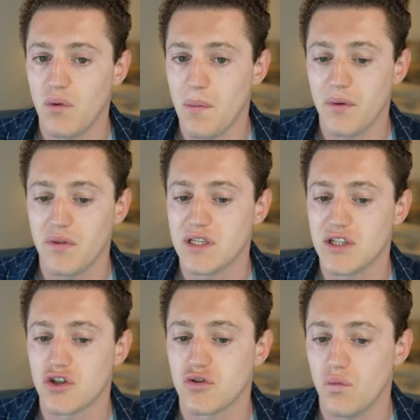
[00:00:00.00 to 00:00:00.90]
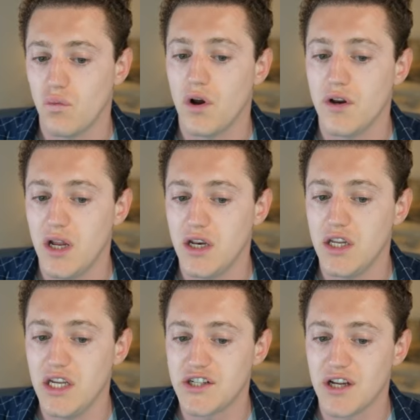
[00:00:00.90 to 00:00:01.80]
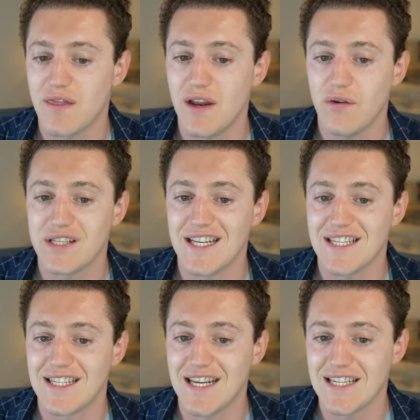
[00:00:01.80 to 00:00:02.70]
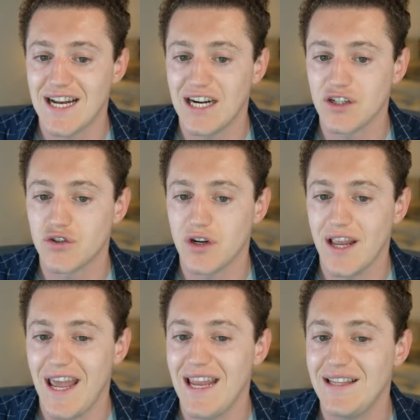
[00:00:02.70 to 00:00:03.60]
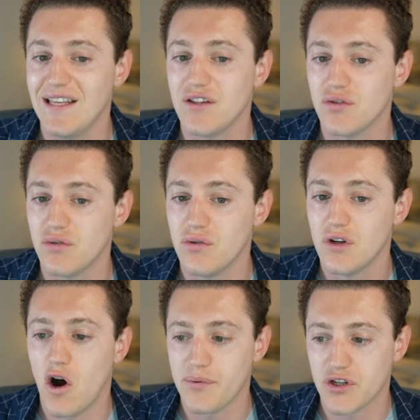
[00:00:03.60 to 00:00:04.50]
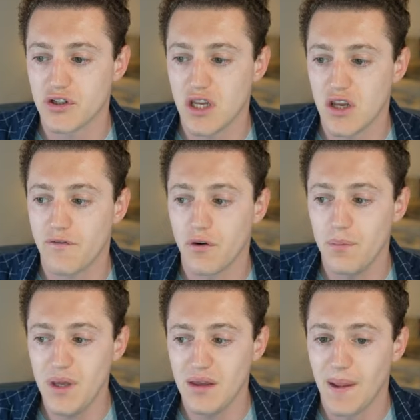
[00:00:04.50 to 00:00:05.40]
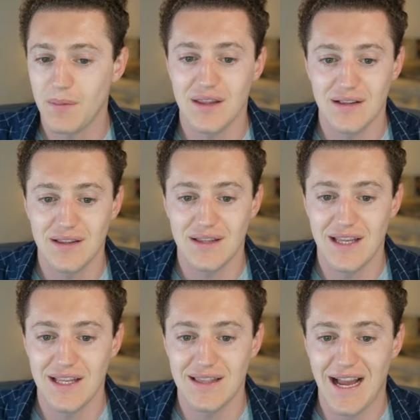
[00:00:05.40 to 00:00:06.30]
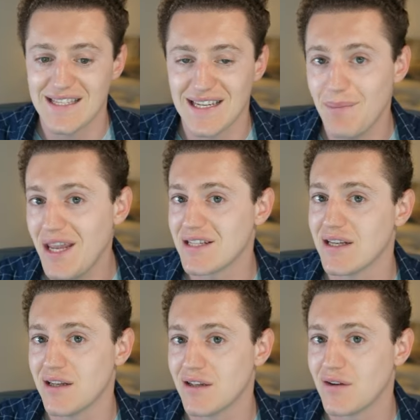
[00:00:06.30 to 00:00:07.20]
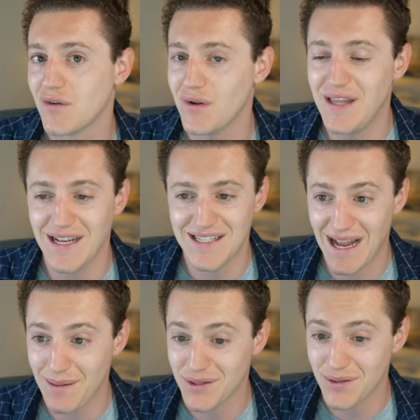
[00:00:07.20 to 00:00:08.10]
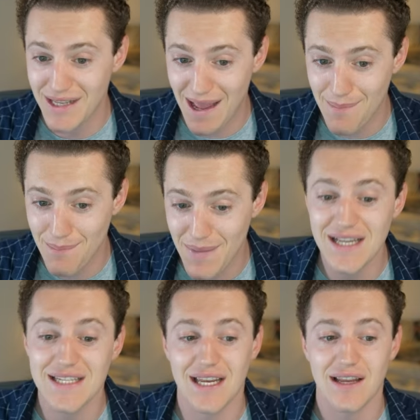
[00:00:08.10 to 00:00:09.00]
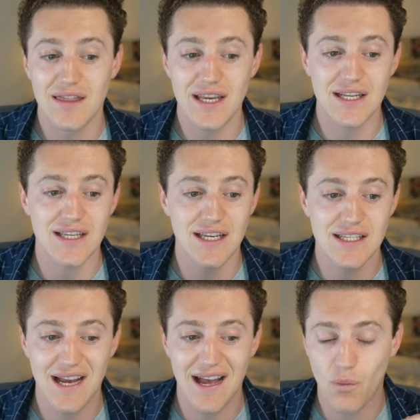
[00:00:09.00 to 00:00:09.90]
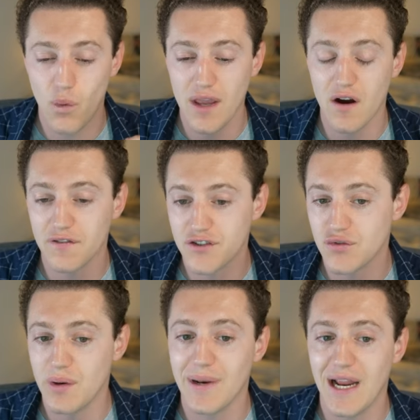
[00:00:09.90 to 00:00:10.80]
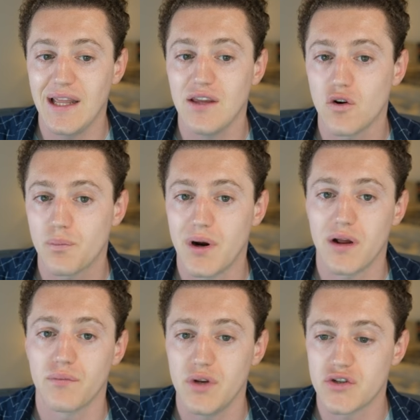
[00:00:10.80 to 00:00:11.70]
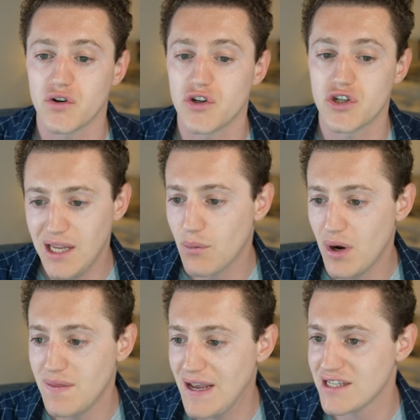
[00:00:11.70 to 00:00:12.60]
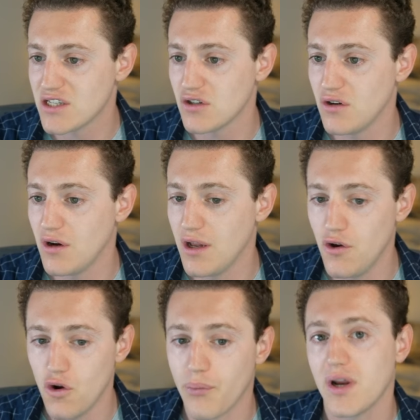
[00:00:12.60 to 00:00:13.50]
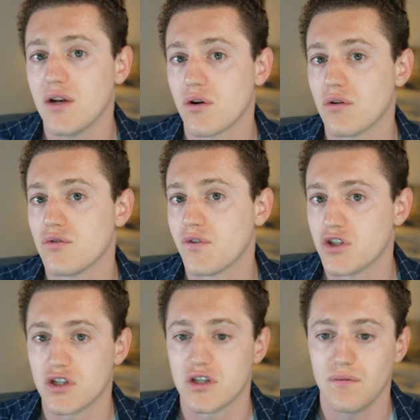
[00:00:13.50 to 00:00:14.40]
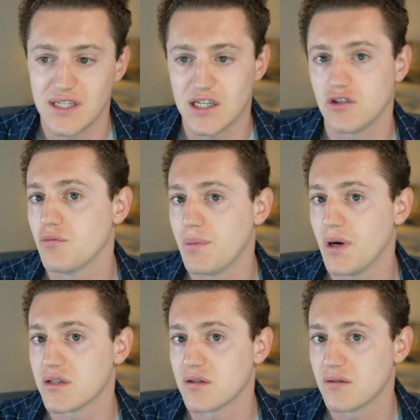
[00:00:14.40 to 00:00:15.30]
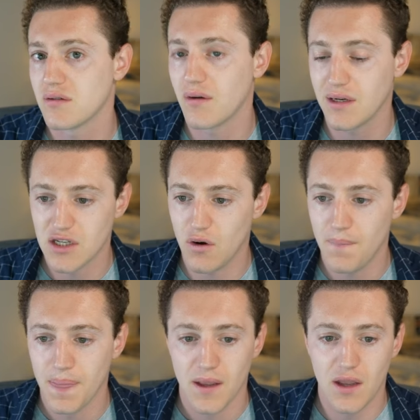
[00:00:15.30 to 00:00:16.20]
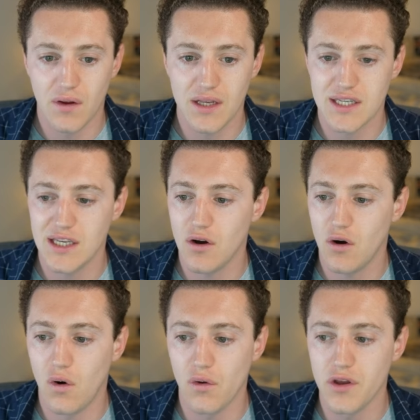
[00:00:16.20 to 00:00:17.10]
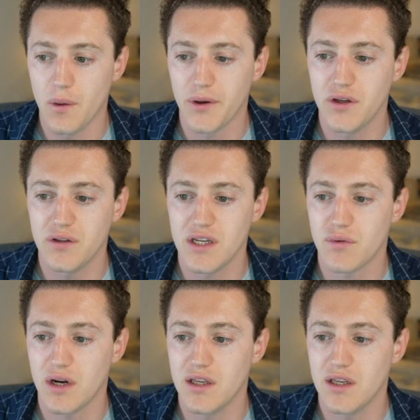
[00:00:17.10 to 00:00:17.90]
remember, this is just one niche. There is 682 options here for me. I mean, that's amazing. That's absolutely amazing. This is a way of streamlining your product research in a way that's a no-brainer for just $600. All right. So Here you can see all the opportunities right